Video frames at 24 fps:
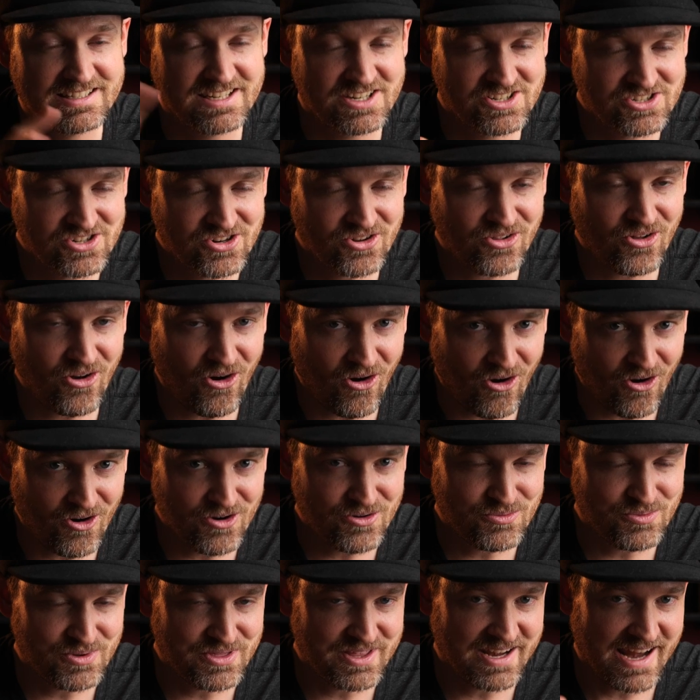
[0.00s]
digital
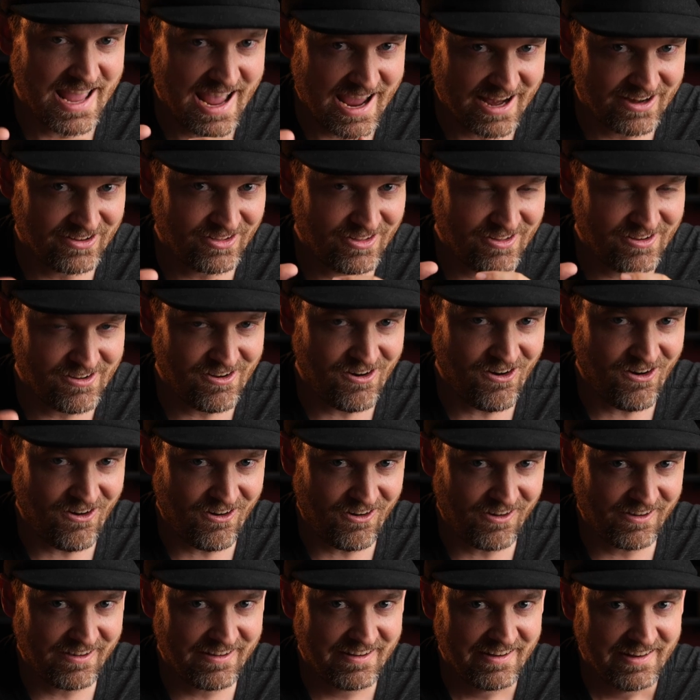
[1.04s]
art with an analog
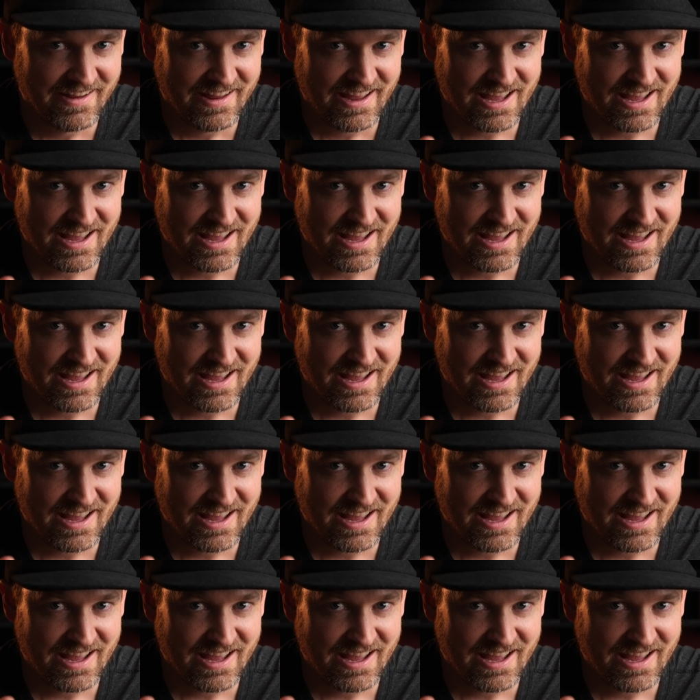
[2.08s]
heart,